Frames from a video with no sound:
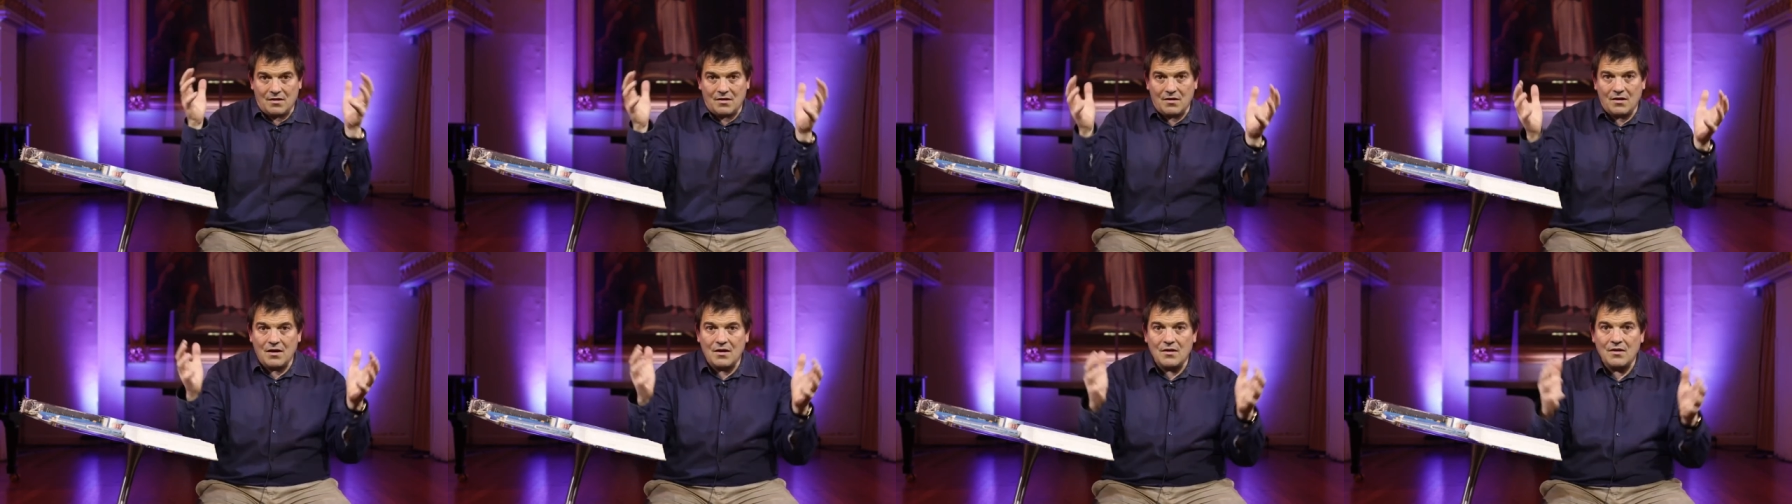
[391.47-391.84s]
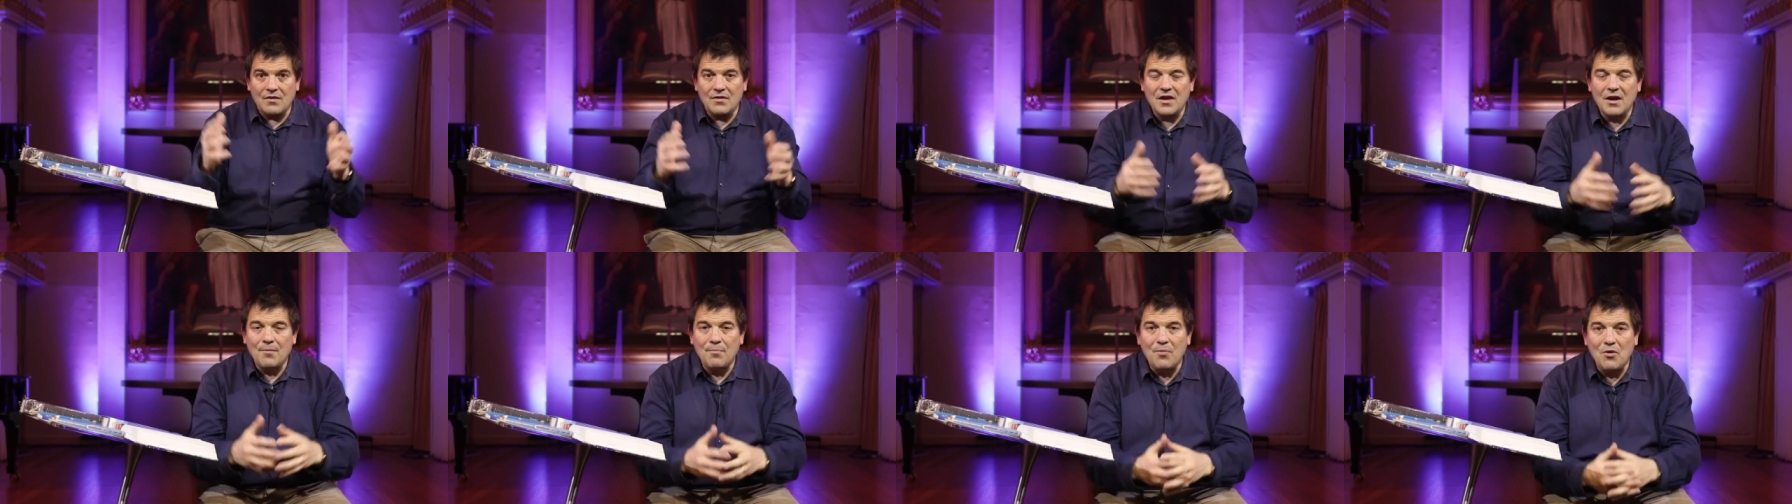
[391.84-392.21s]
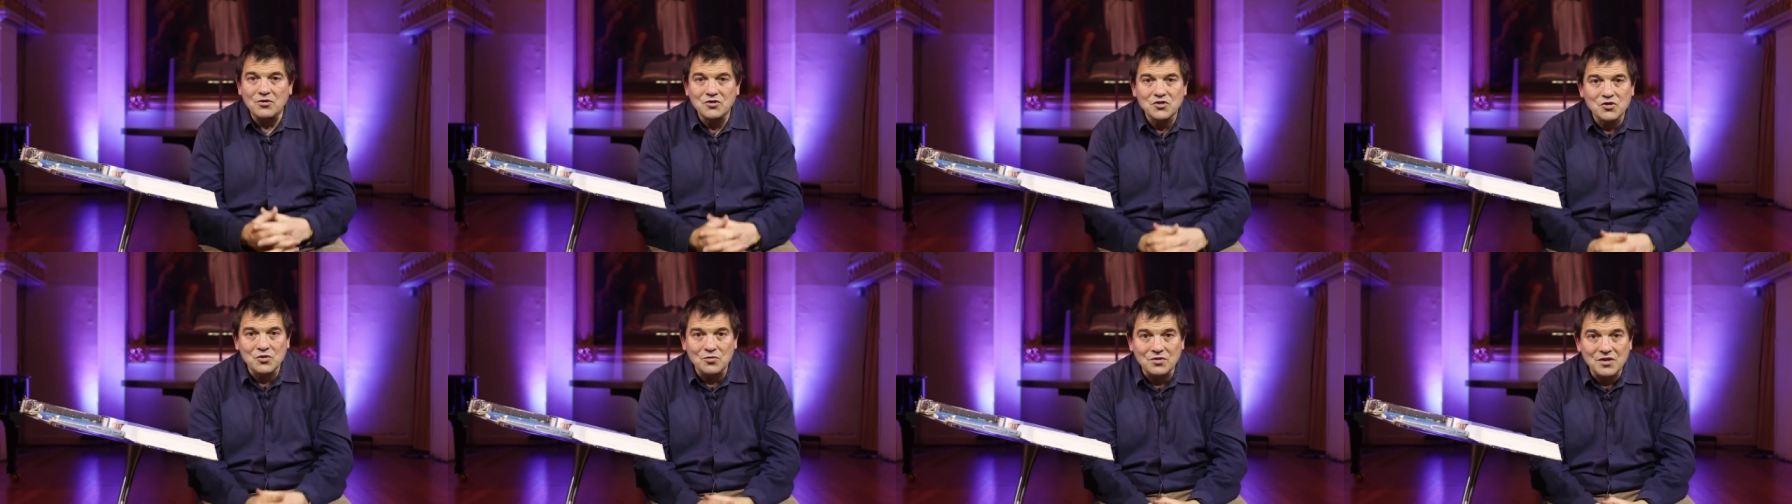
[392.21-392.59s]
uh, the
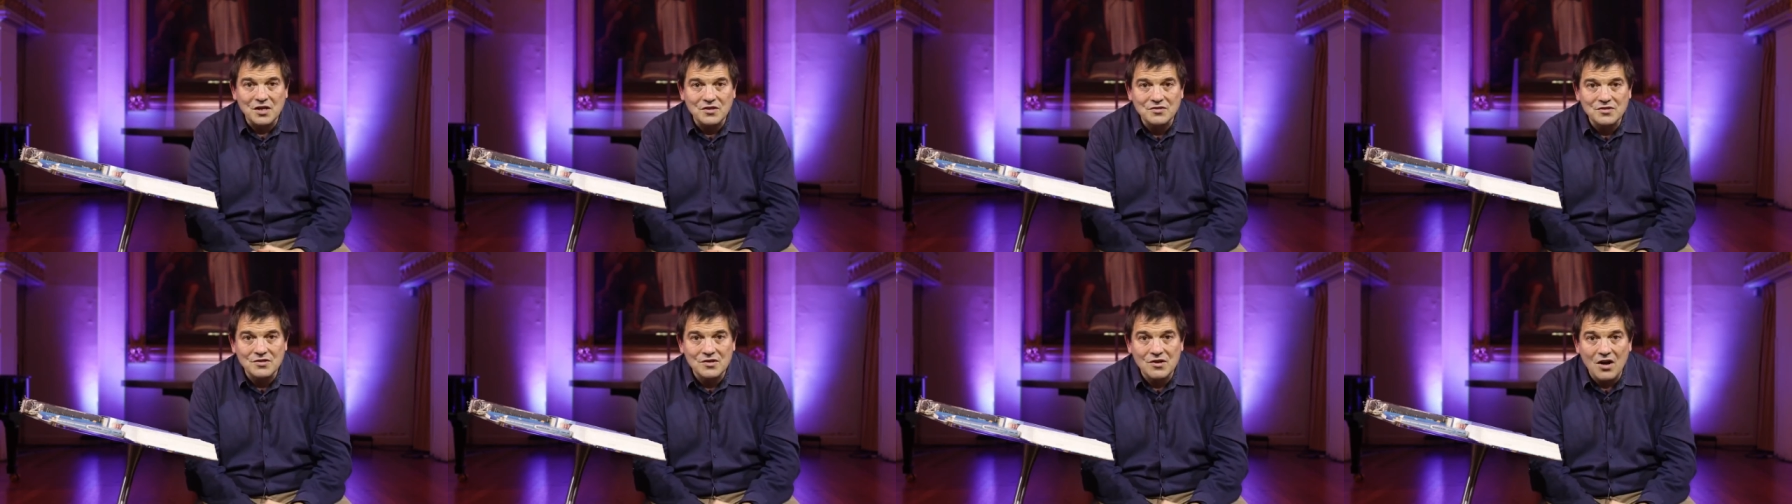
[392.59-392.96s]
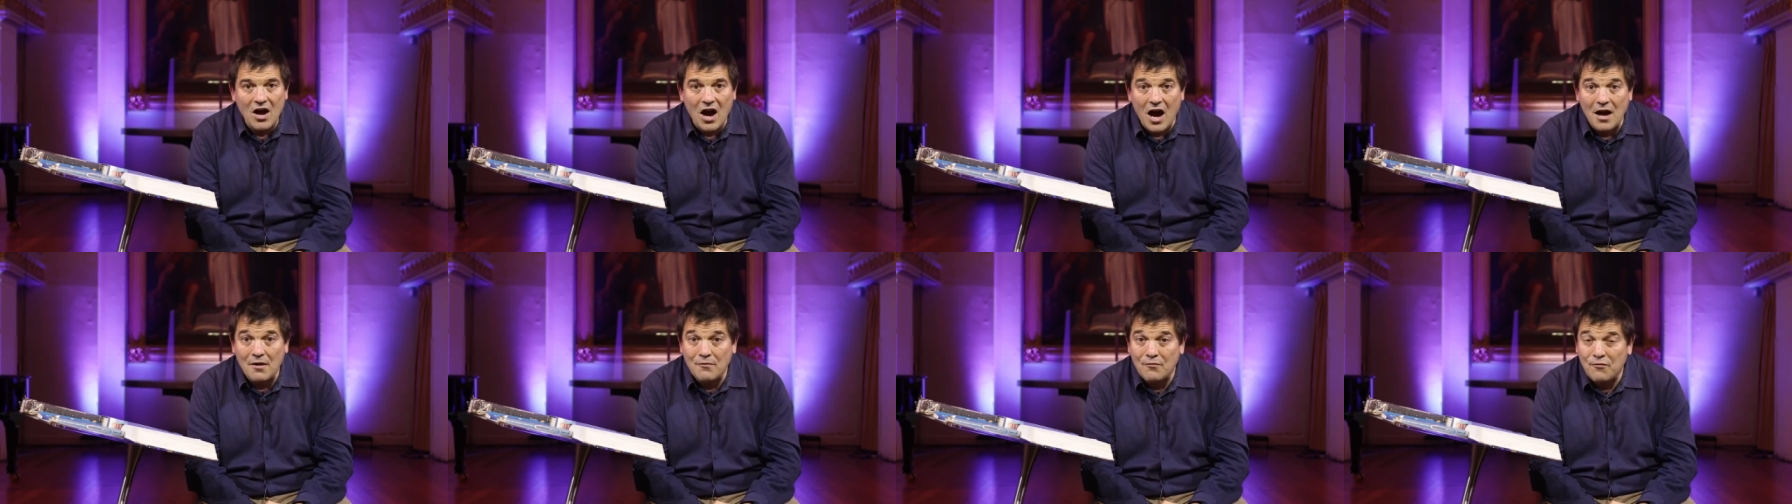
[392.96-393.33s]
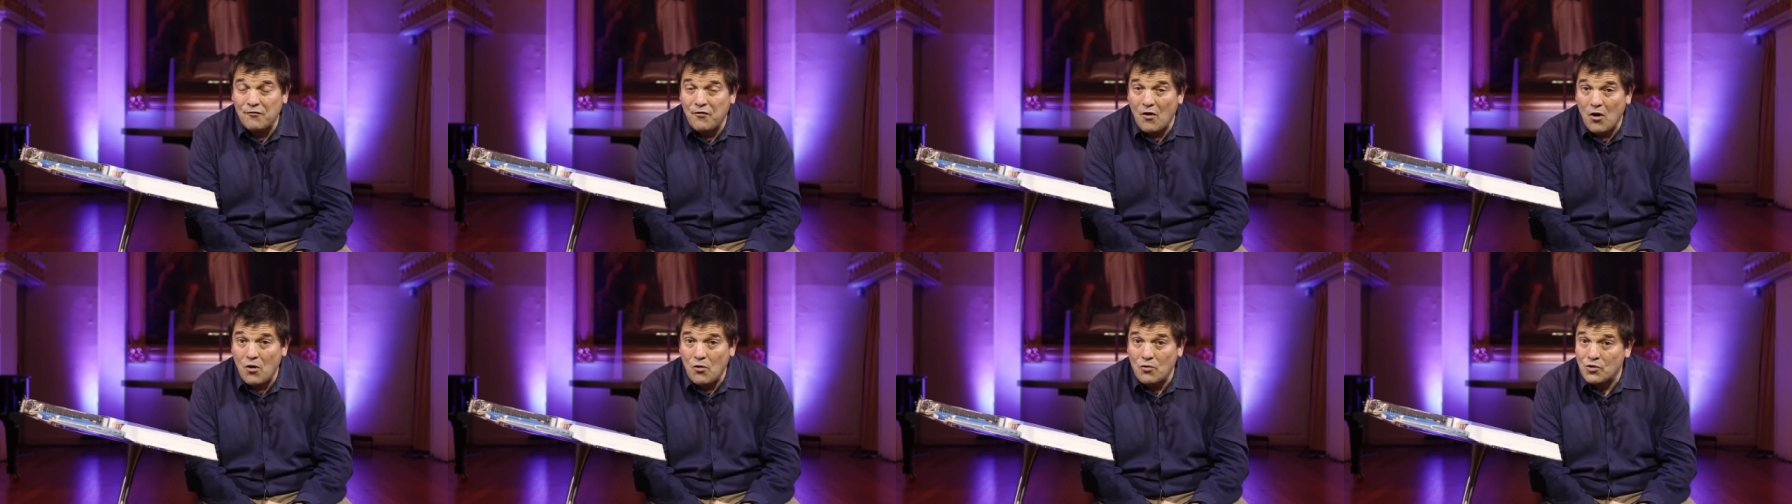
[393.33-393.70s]
Apostle doesn't
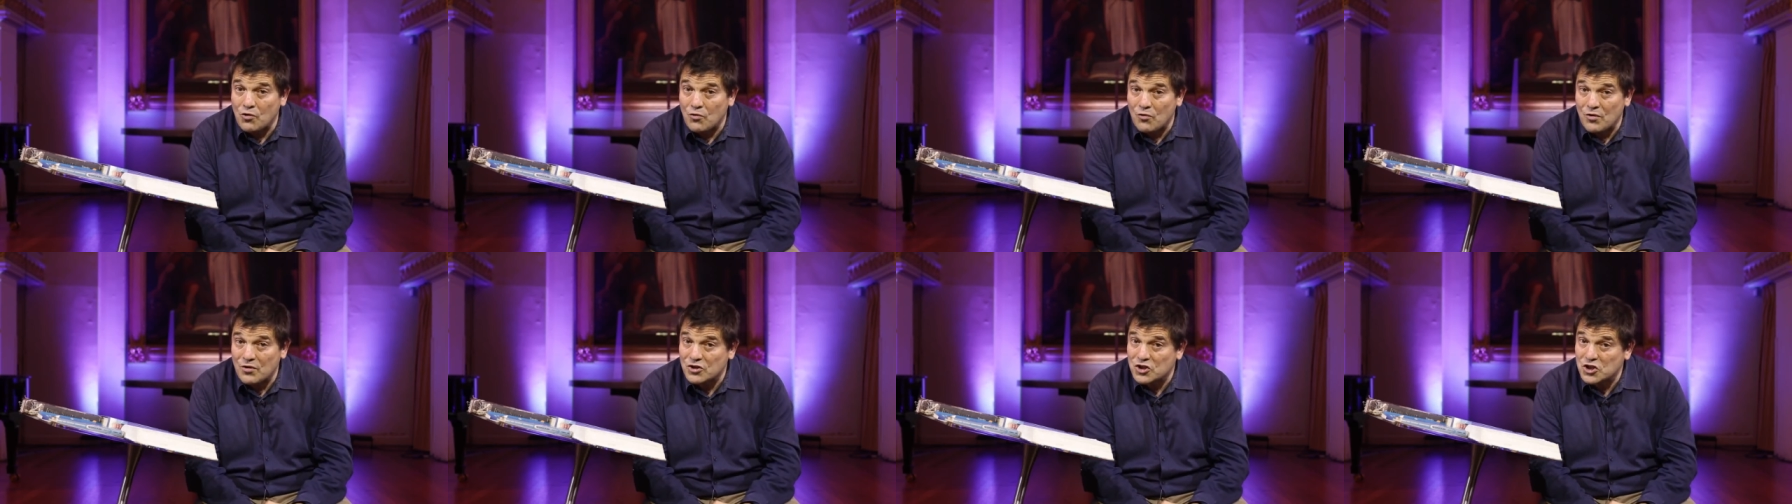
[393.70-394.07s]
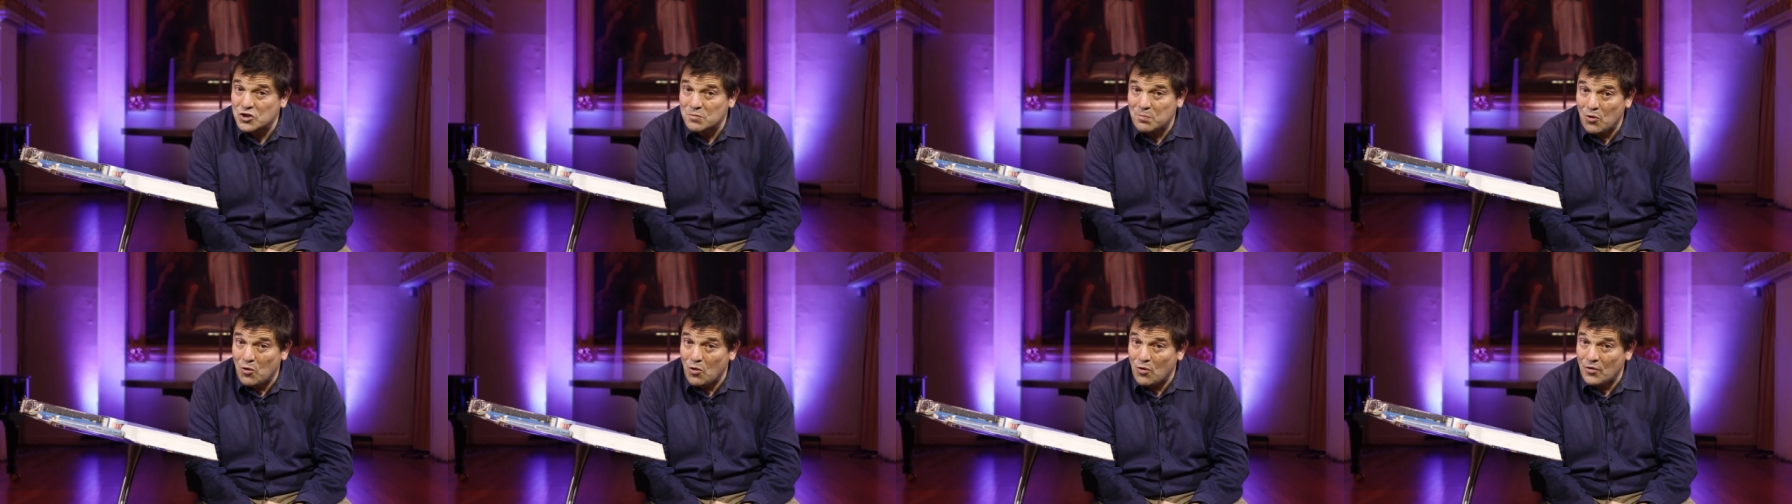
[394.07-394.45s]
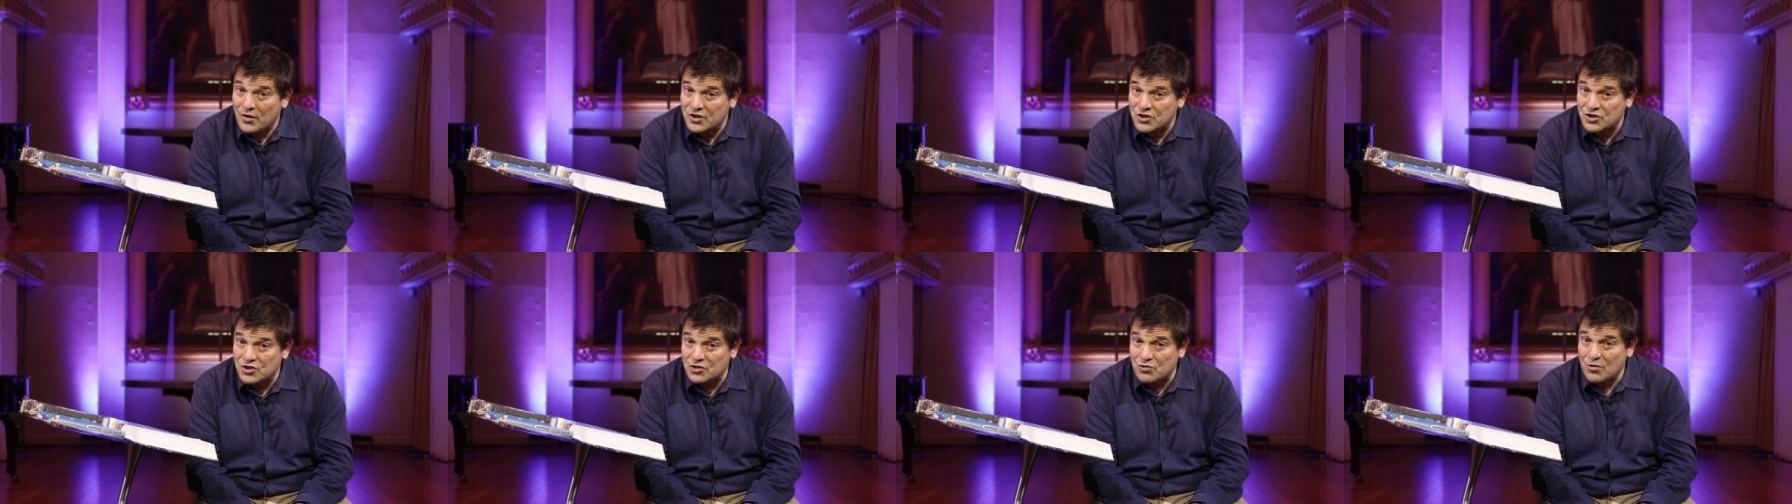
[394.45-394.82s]
unfold or explore
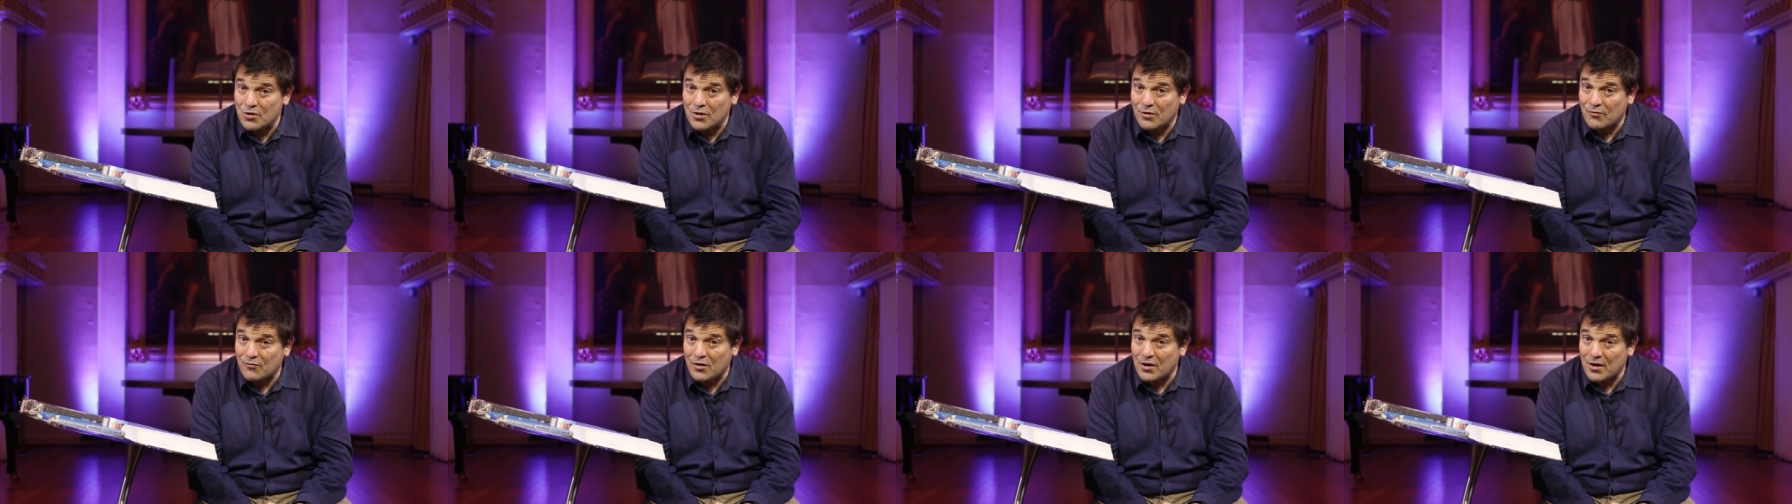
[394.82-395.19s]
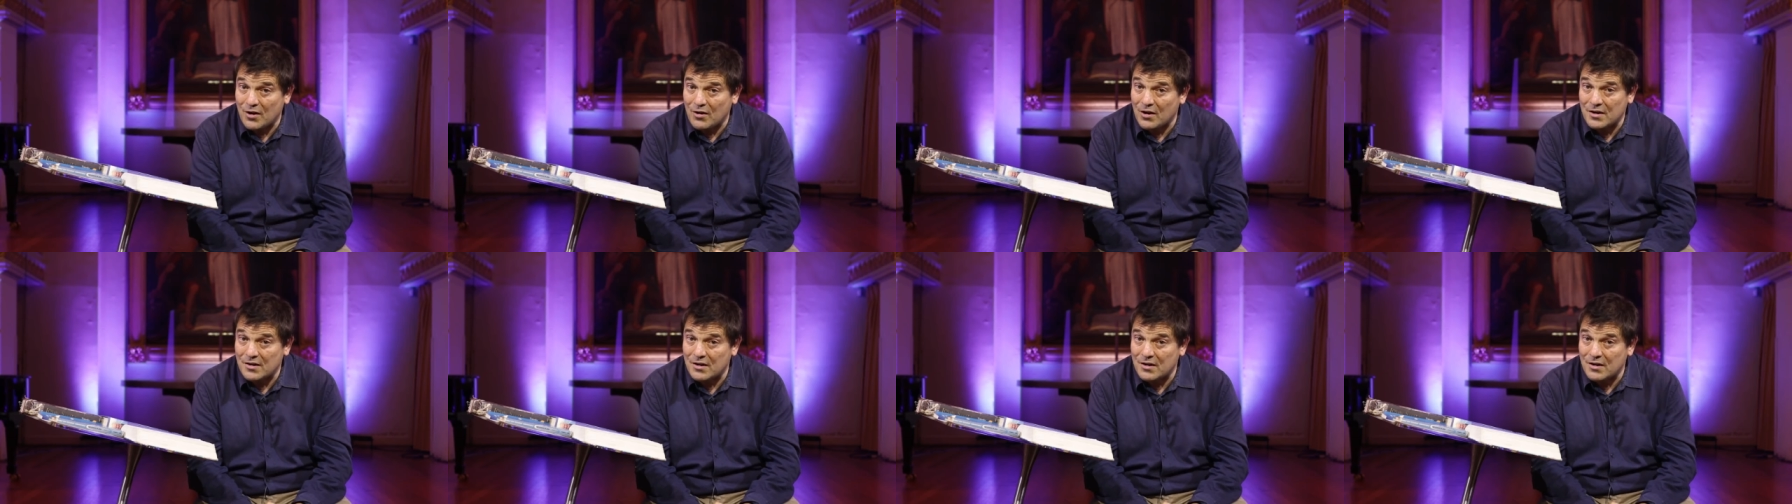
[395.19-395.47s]
this truth, for,